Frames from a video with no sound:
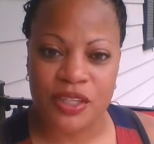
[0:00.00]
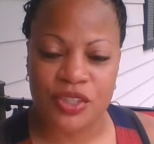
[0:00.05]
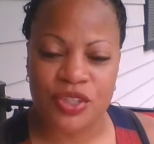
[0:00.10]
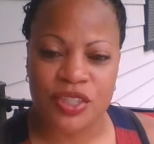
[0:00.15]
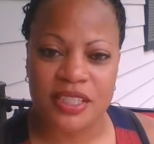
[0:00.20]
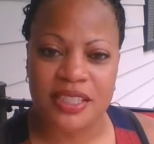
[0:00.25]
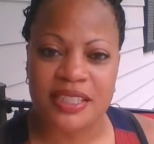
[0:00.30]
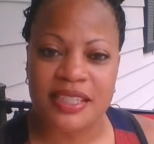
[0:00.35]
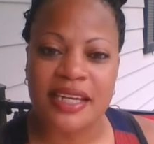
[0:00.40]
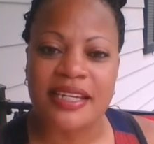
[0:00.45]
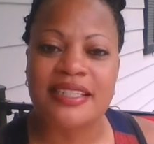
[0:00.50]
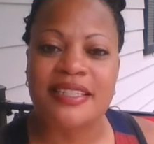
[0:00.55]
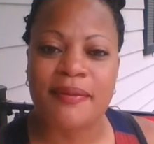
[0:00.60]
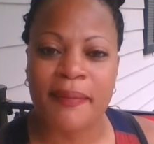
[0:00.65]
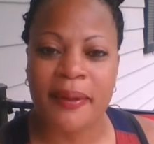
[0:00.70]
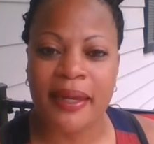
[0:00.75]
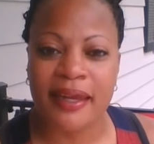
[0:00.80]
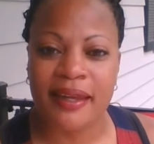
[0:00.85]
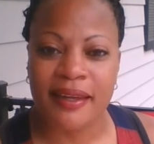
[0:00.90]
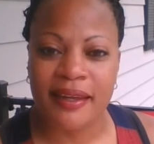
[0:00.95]
she said to
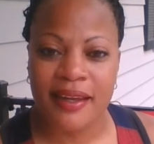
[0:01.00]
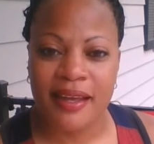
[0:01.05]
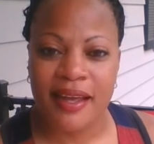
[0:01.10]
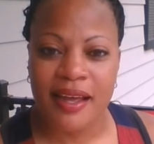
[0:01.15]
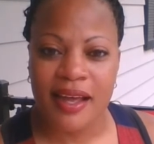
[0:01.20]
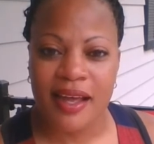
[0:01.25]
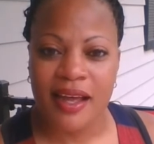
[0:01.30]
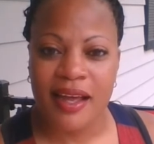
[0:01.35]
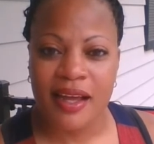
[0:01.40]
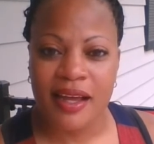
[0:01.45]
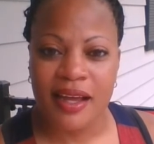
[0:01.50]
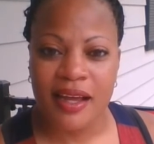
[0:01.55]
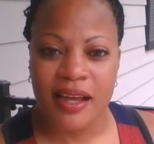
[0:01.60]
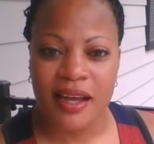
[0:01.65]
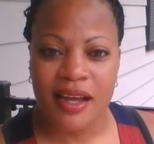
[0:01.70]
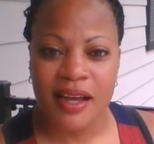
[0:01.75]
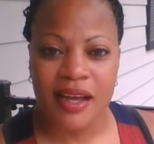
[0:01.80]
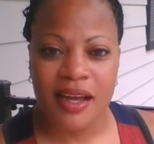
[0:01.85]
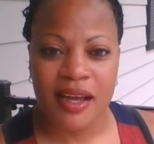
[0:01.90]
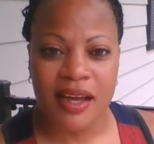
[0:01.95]
me
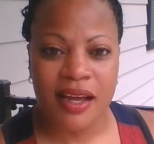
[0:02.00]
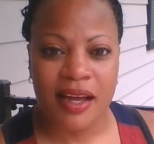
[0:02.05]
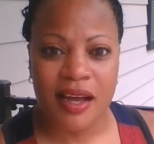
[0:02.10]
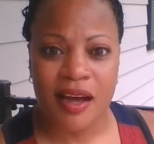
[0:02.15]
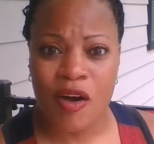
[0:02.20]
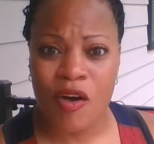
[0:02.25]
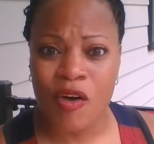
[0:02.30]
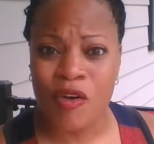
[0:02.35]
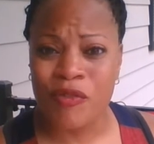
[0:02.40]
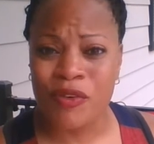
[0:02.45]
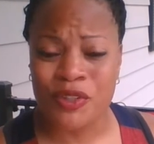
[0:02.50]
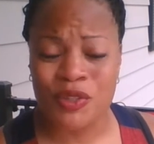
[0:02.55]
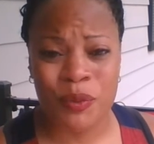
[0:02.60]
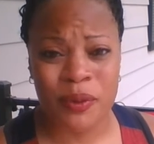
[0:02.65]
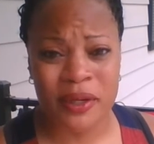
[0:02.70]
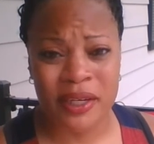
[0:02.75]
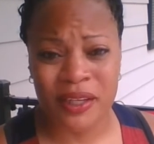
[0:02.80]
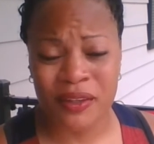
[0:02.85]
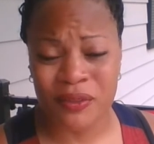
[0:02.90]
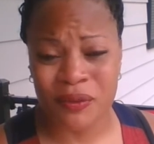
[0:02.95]
over
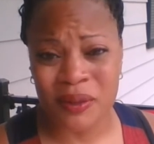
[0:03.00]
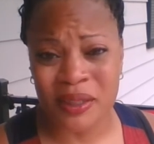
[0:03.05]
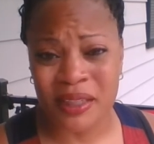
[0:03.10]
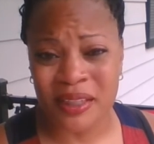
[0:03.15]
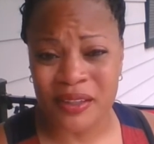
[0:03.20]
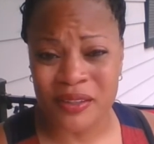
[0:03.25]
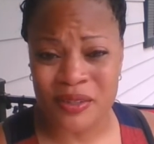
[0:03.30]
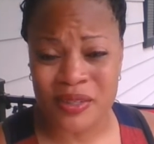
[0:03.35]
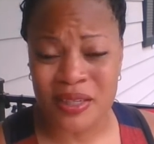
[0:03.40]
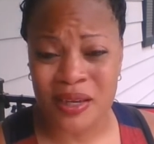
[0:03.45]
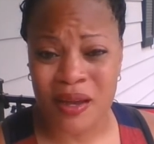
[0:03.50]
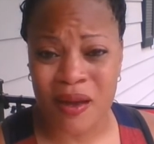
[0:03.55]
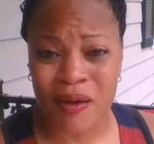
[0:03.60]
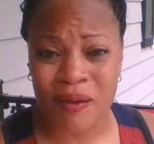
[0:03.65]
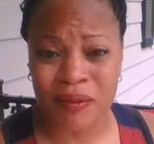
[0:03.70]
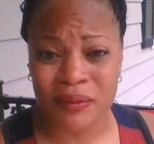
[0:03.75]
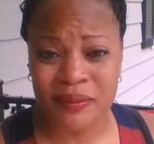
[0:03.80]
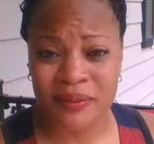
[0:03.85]
23 years ago?